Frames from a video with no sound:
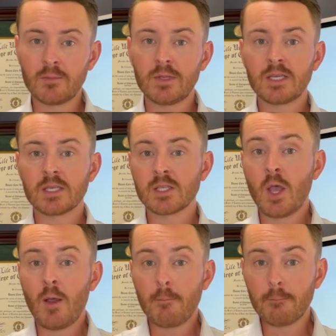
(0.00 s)
And because
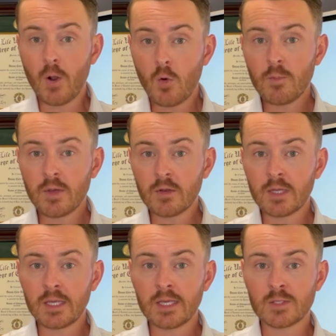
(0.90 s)

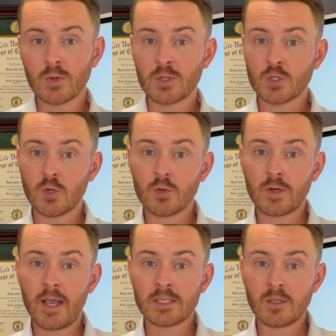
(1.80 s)
mobility is what the shoulder
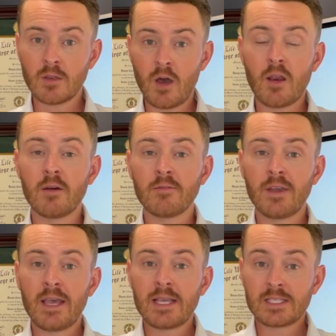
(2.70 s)
has a lot of,
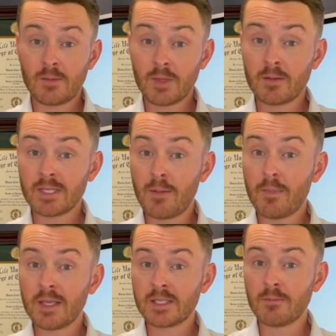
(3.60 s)
sometimes that
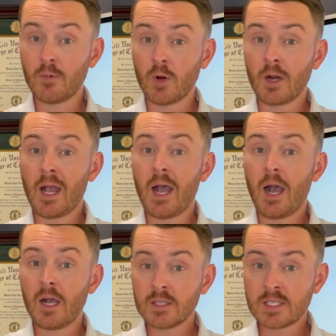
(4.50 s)
makes it more
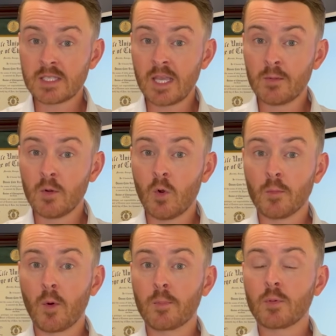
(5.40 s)
unstable or
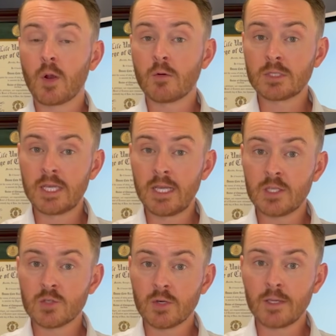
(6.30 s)
more prone to
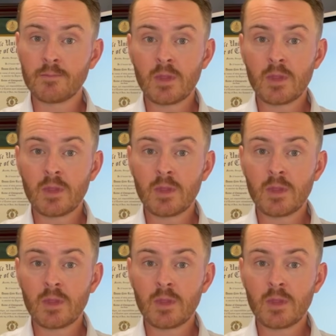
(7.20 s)
injury.